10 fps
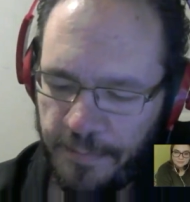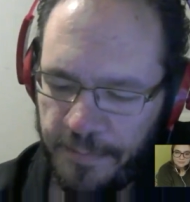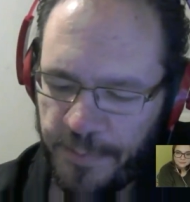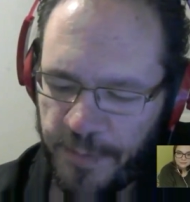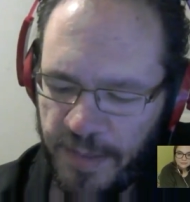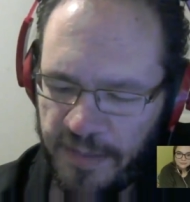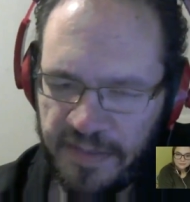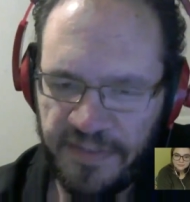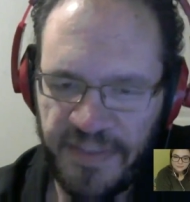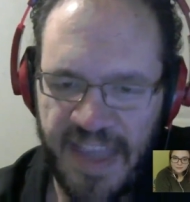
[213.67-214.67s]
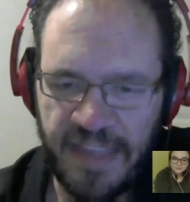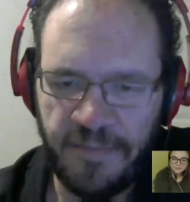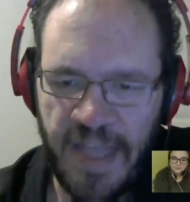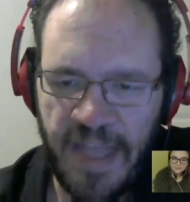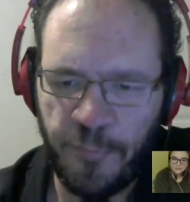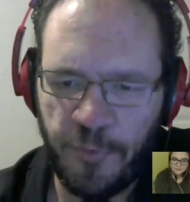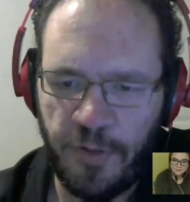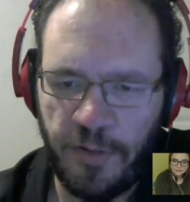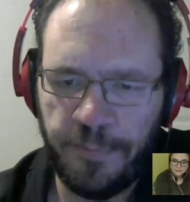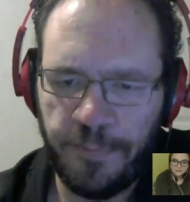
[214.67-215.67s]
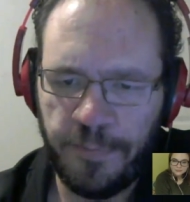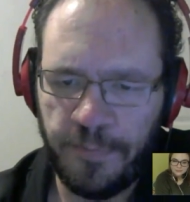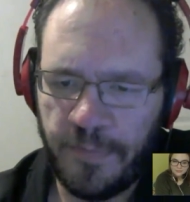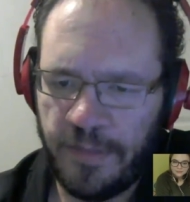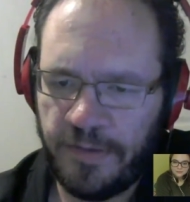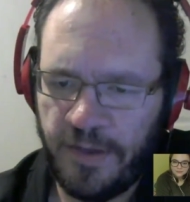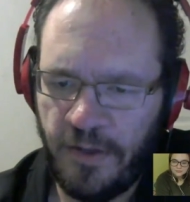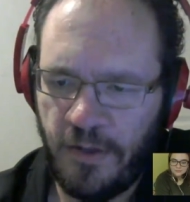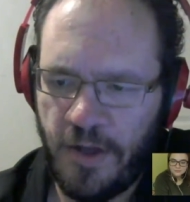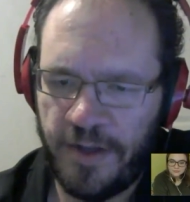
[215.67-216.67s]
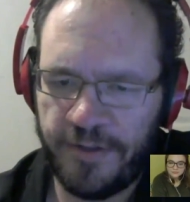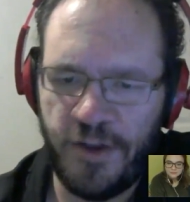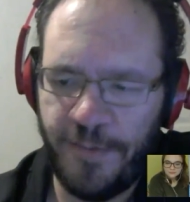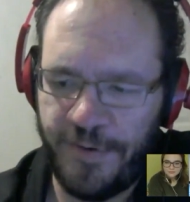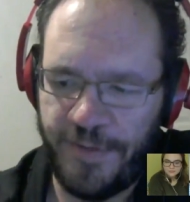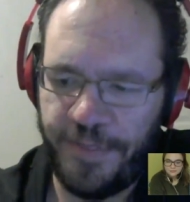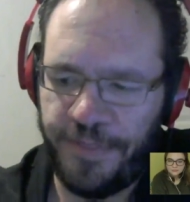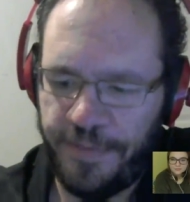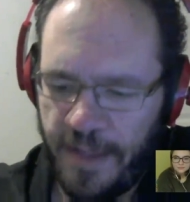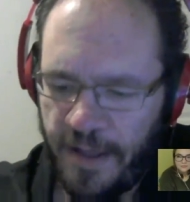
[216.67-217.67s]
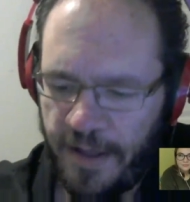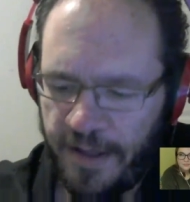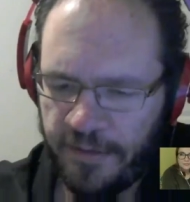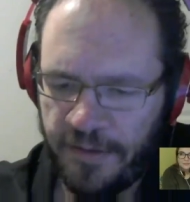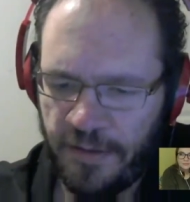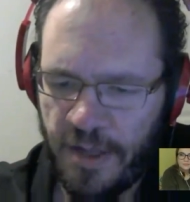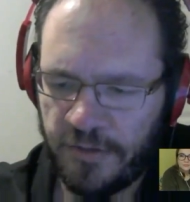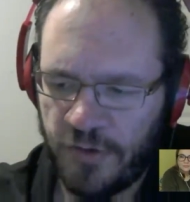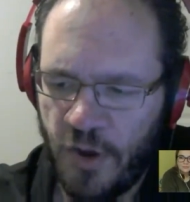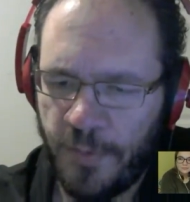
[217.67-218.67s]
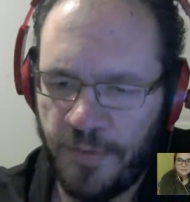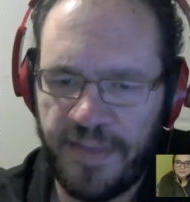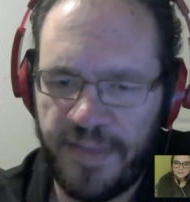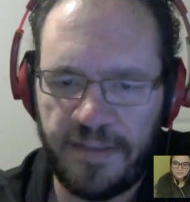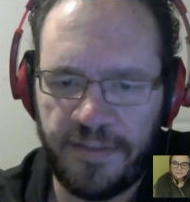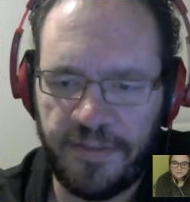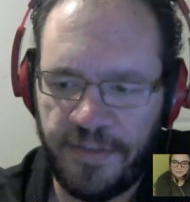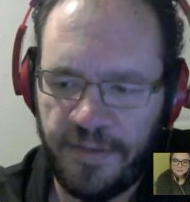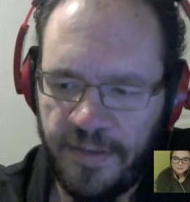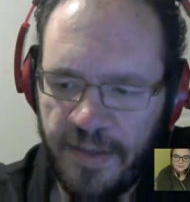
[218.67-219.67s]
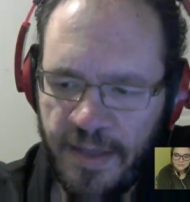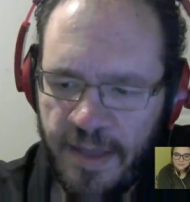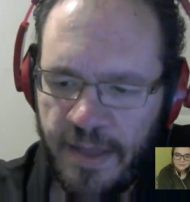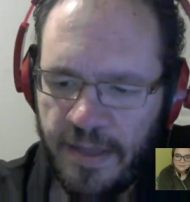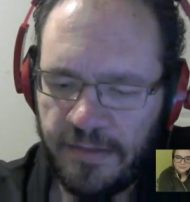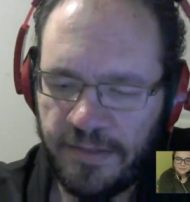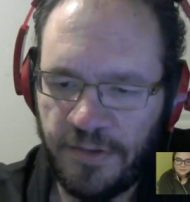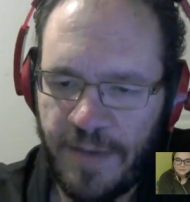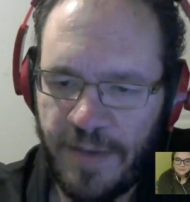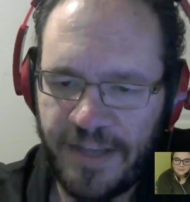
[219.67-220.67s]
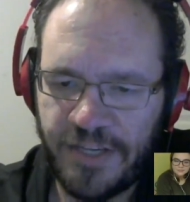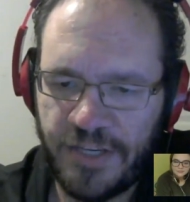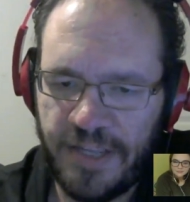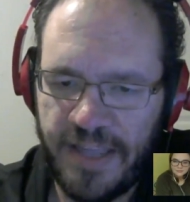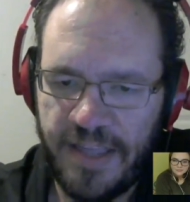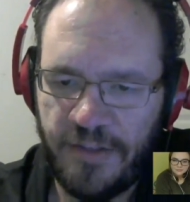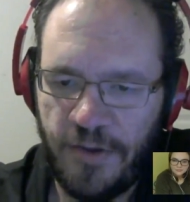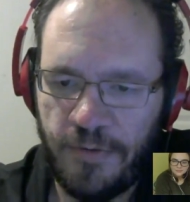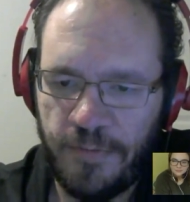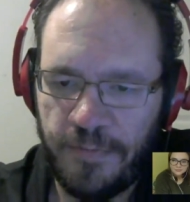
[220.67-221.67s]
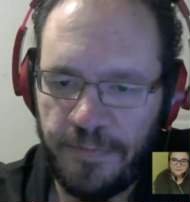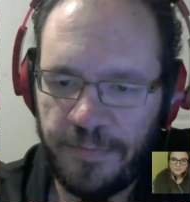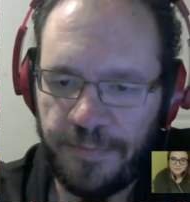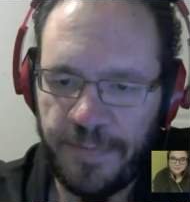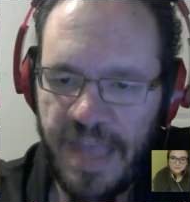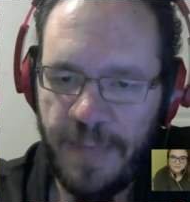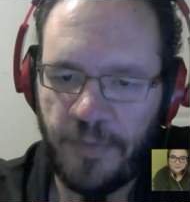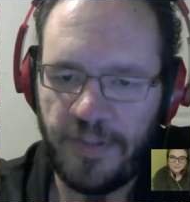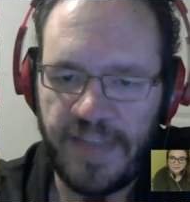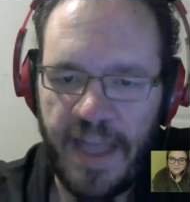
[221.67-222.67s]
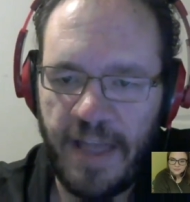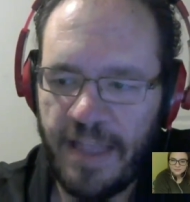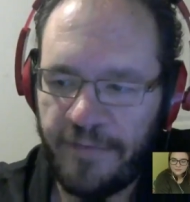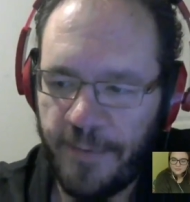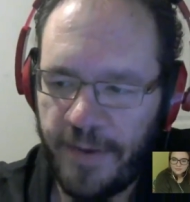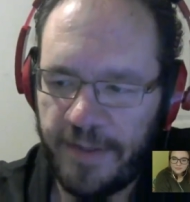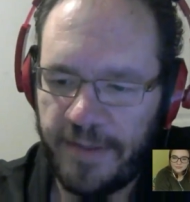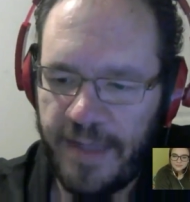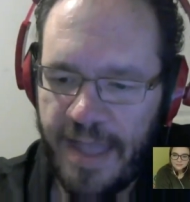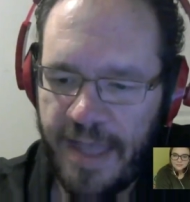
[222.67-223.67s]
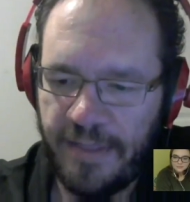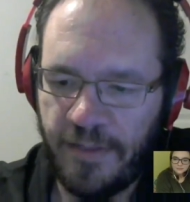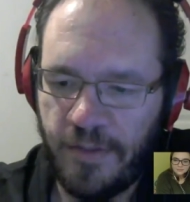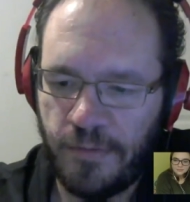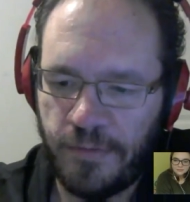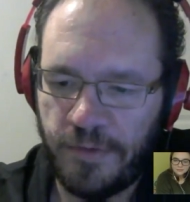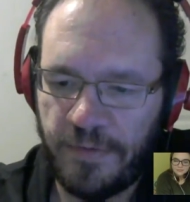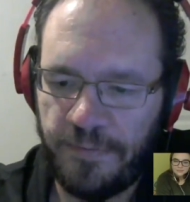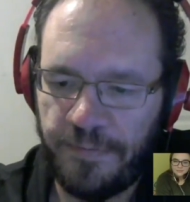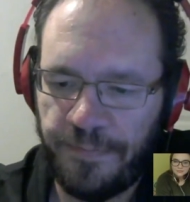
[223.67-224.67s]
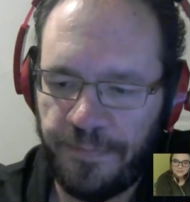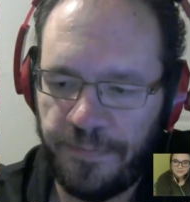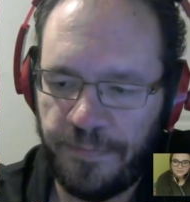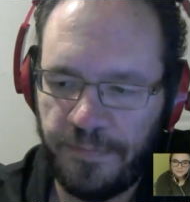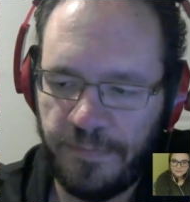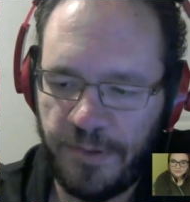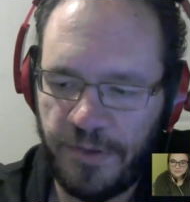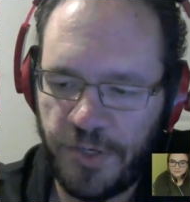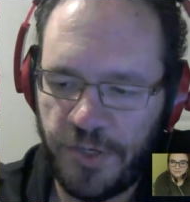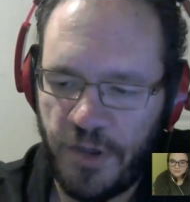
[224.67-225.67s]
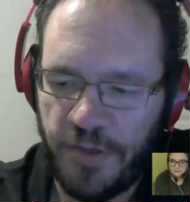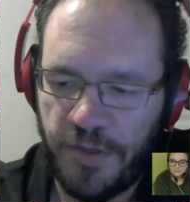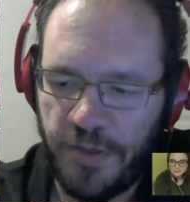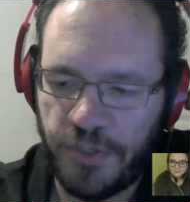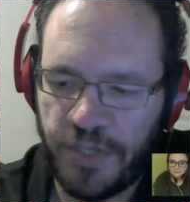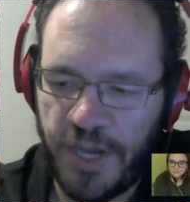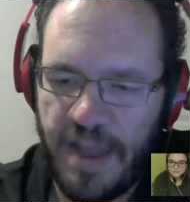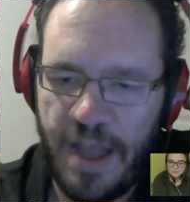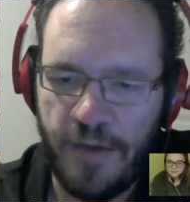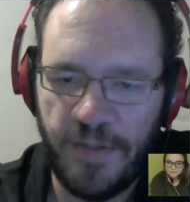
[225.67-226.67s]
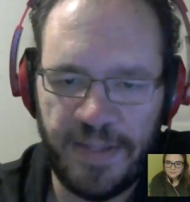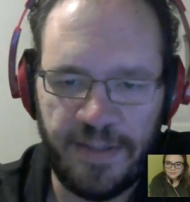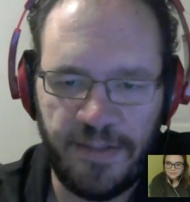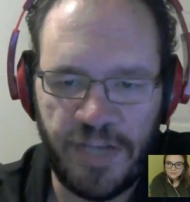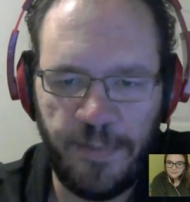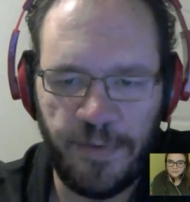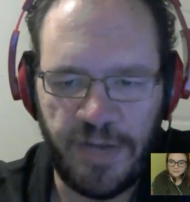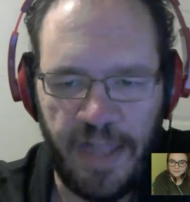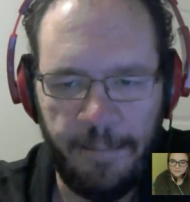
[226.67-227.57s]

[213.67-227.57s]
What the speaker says: since the end of April until October 6th to actually, be able to tell everyone and share how you did on Jeopardy?